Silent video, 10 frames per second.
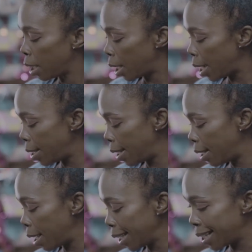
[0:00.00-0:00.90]
And
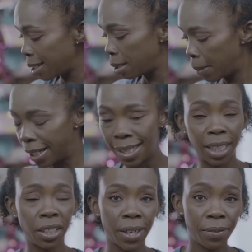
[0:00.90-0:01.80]
then I guess my
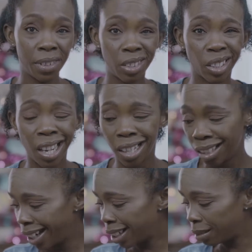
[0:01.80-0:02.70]
next favorites are kind of
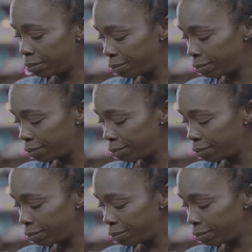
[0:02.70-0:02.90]
like,